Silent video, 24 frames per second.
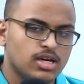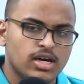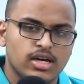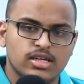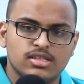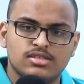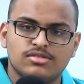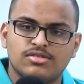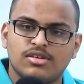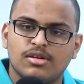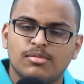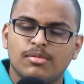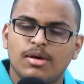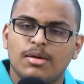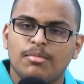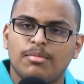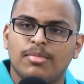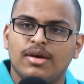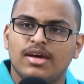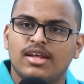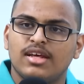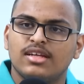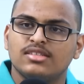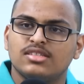It's from my
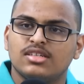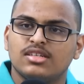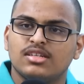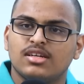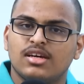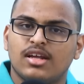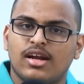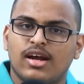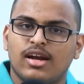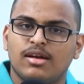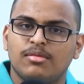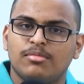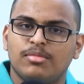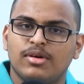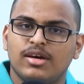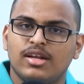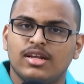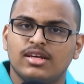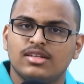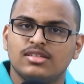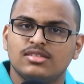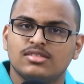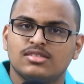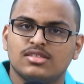parents and
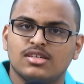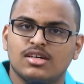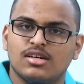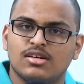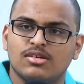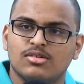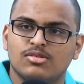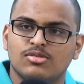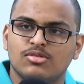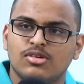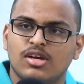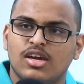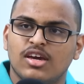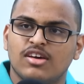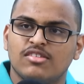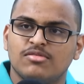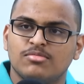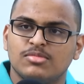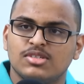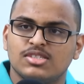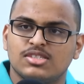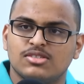grandparents who gave me